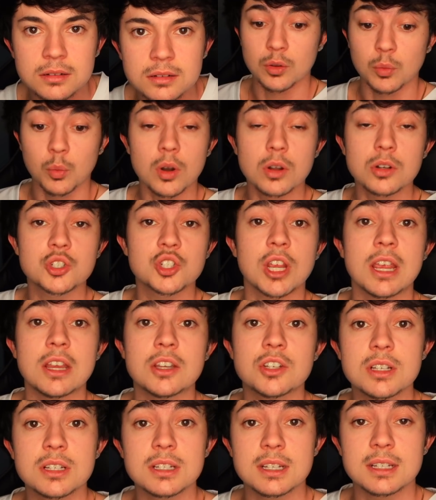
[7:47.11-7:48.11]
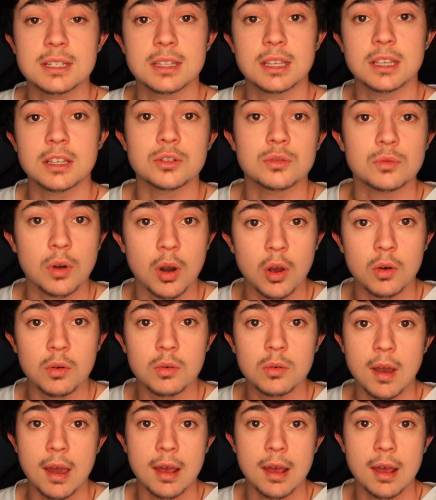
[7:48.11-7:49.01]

the world changes as things grow.